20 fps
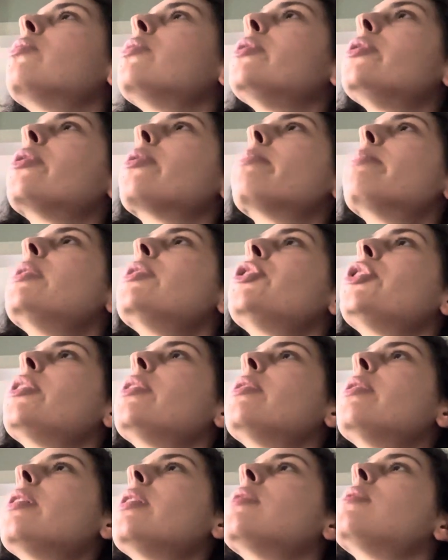your
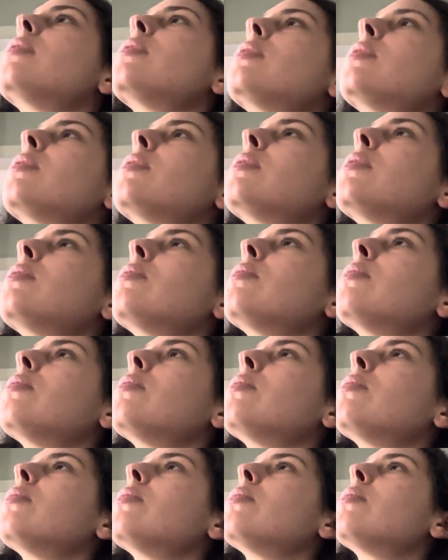mission is
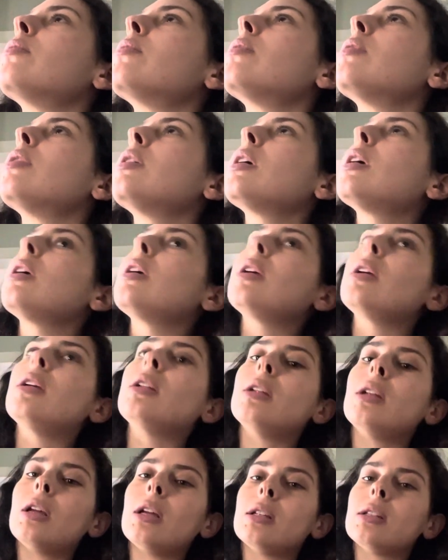
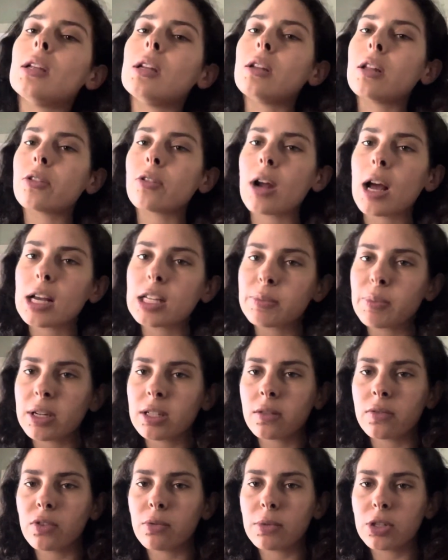in, another
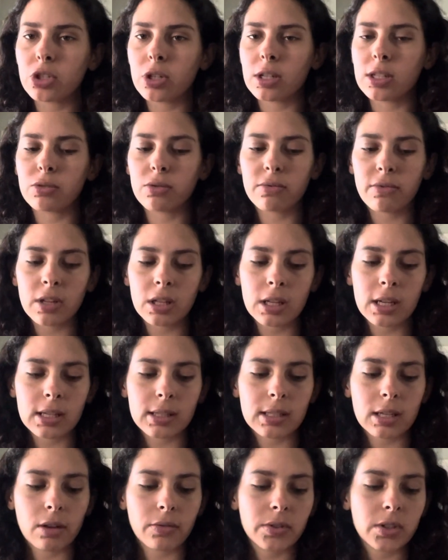aspect of your mission is revealing
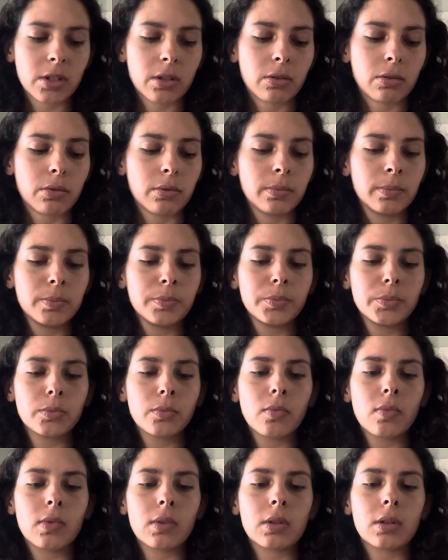itself to you
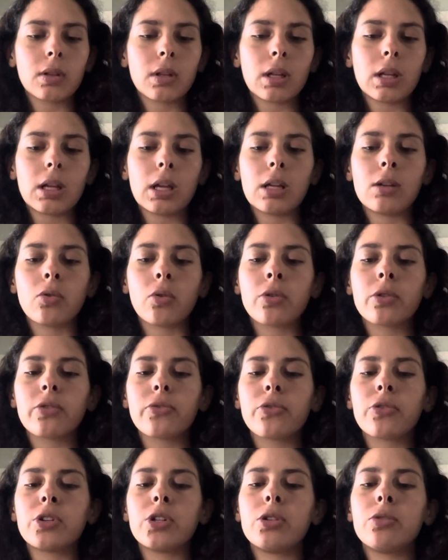in order
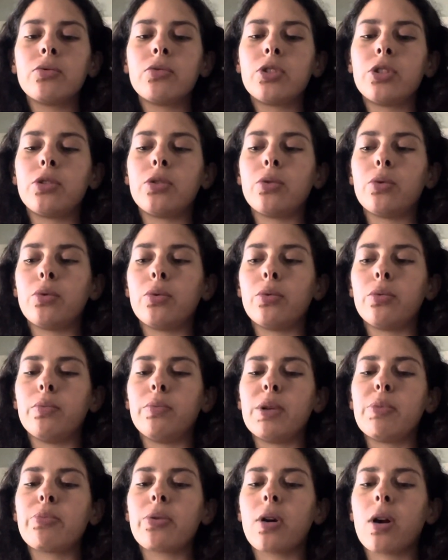for you to
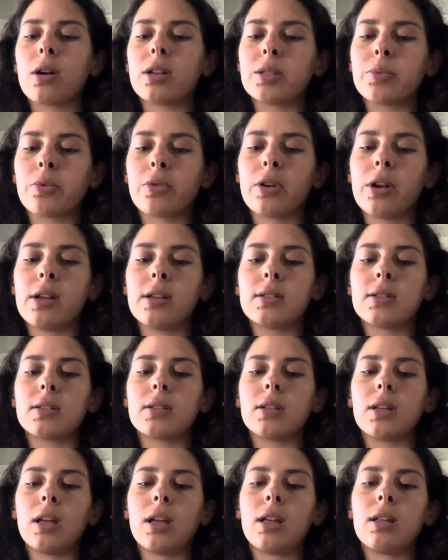be
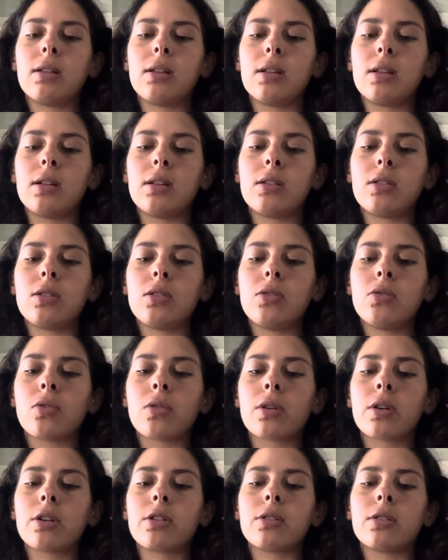prosperous it,
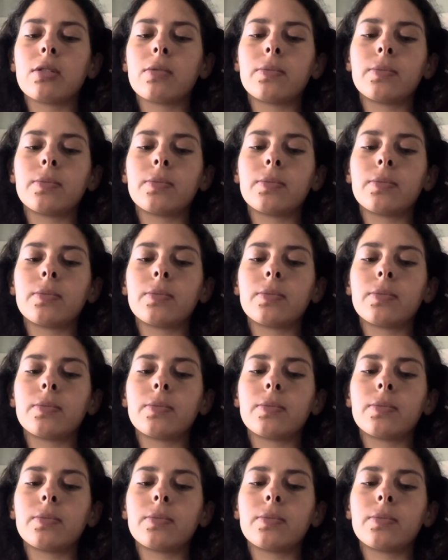you're